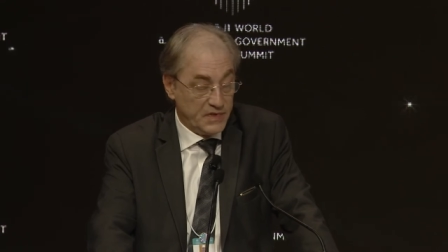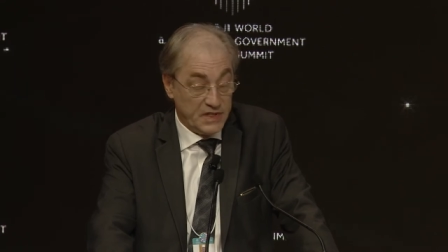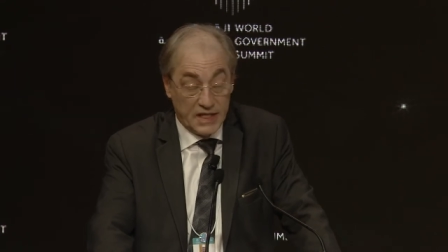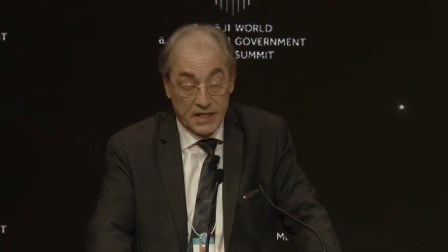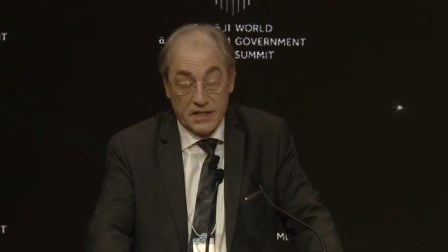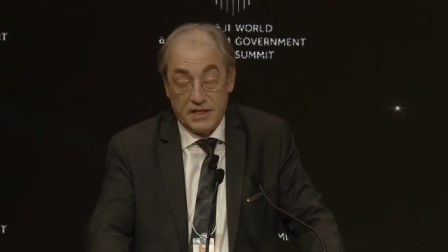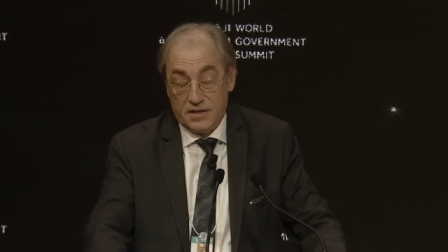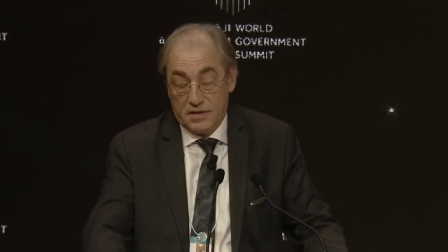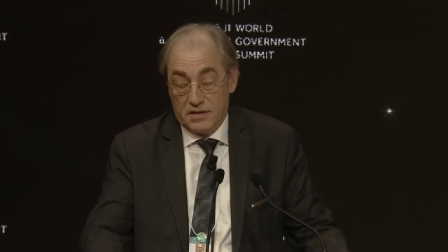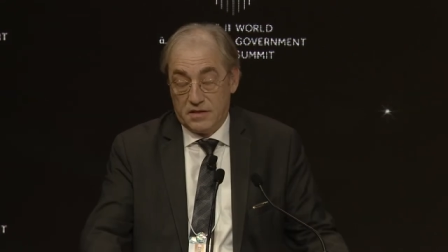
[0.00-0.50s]

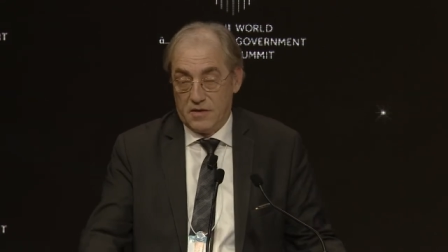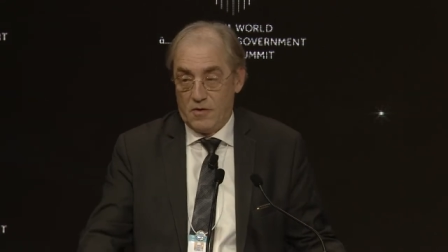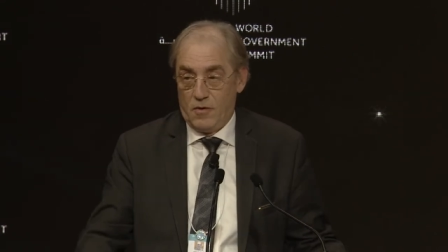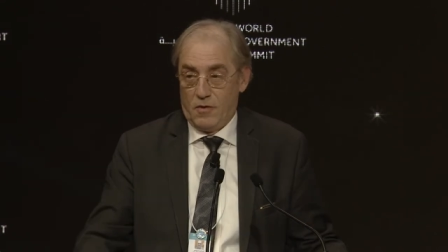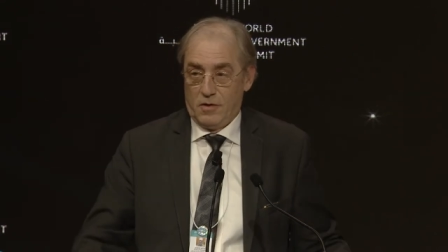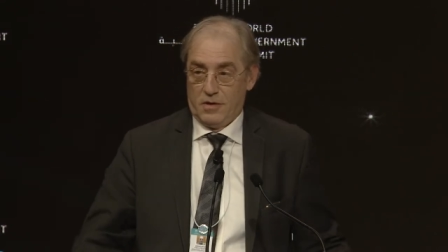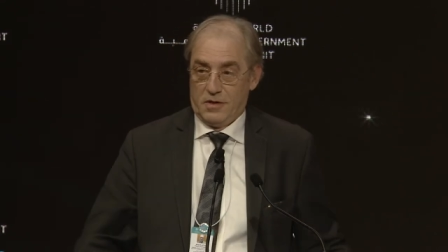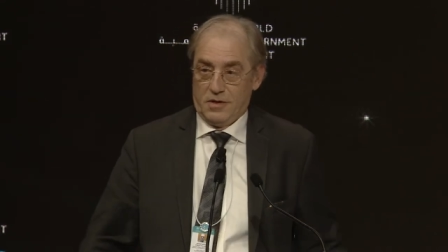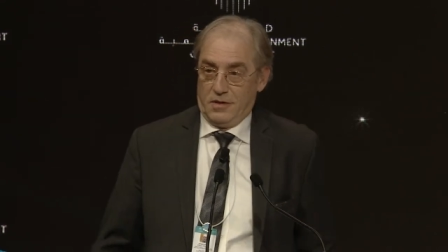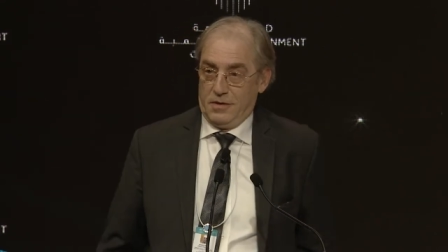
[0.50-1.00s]
that is
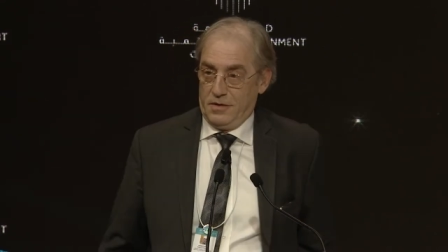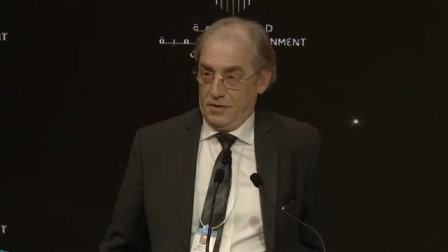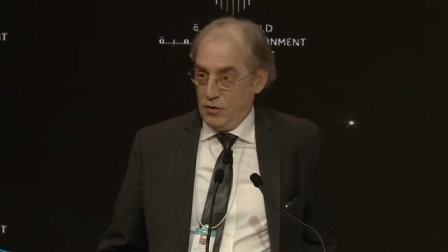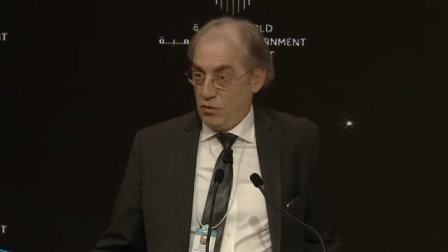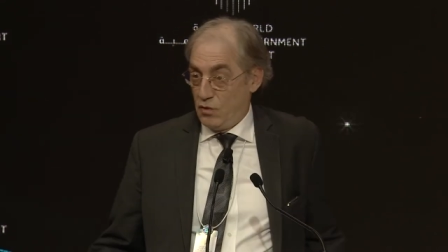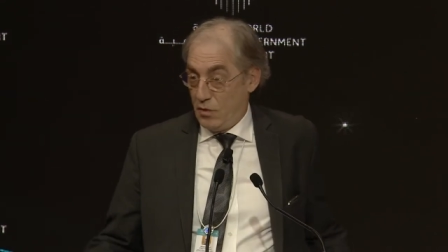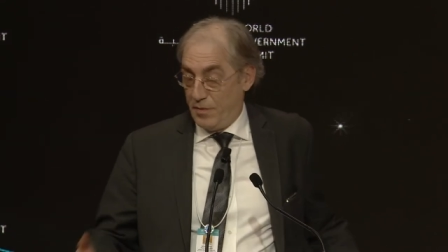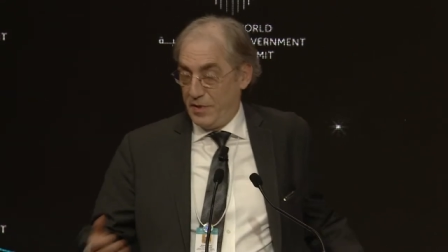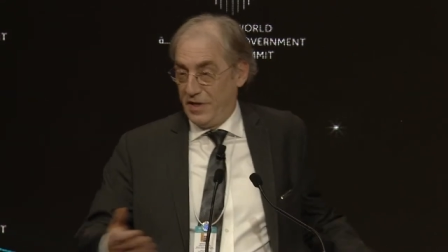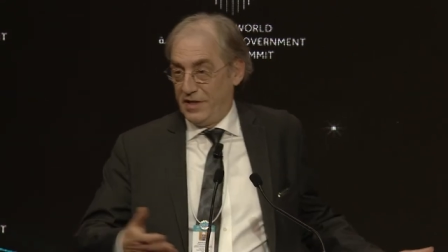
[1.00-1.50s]
called
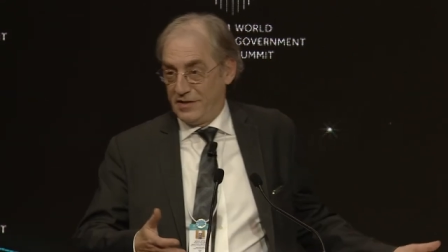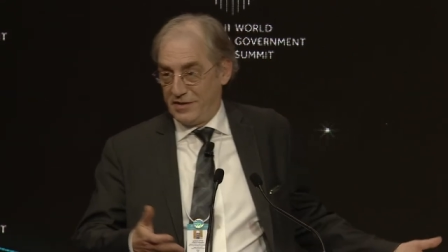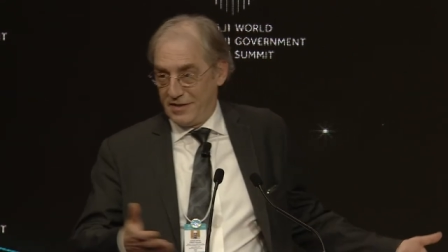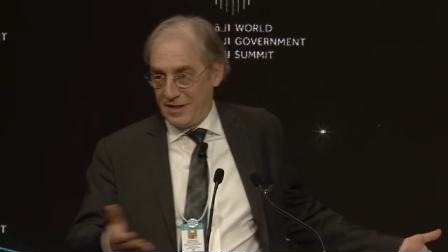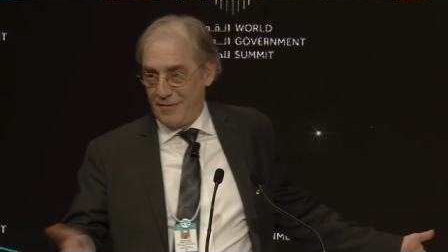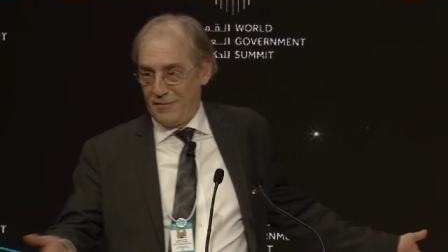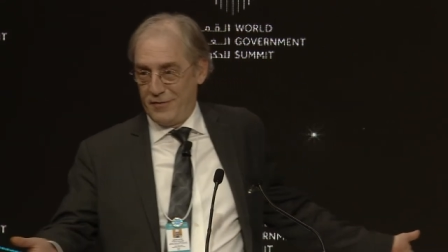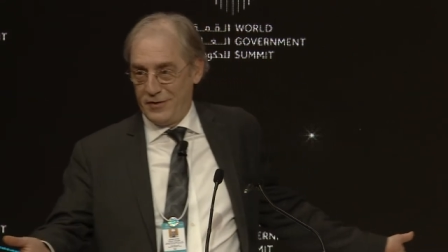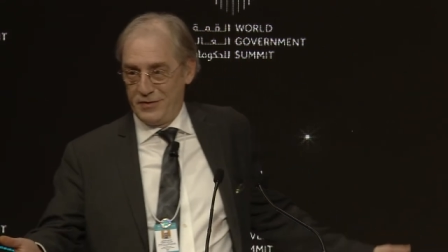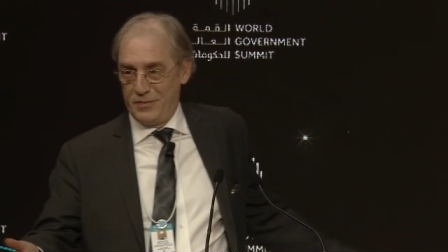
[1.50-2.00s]
European
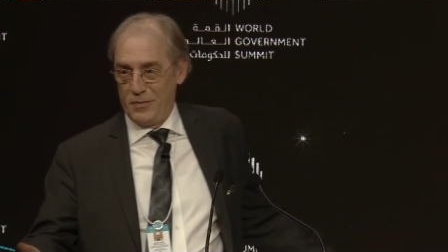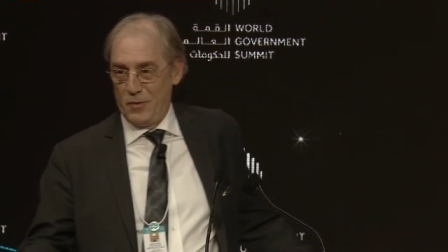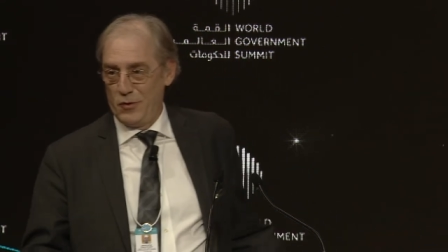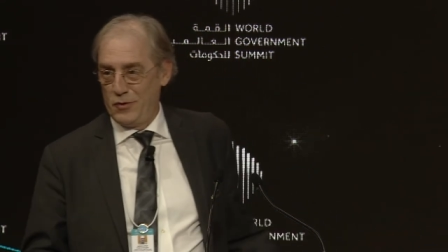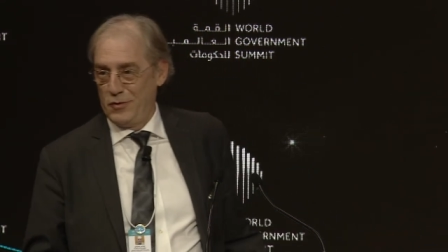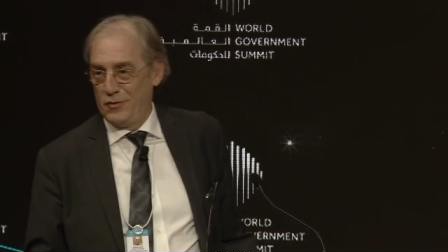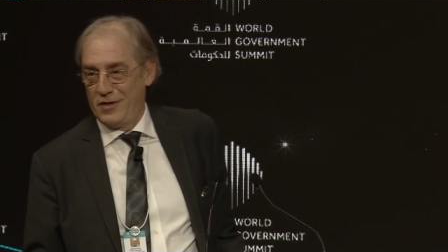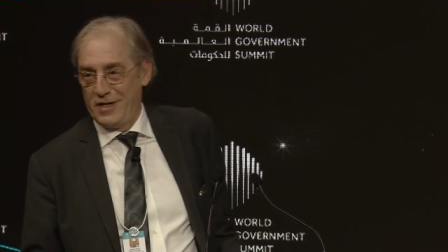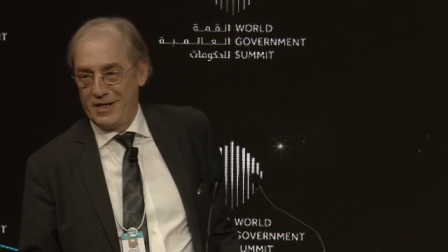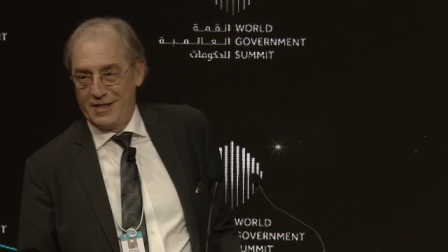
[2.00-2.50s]
Service
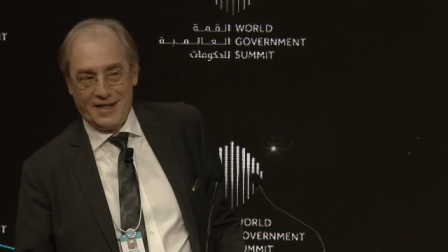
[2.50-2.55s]
Module,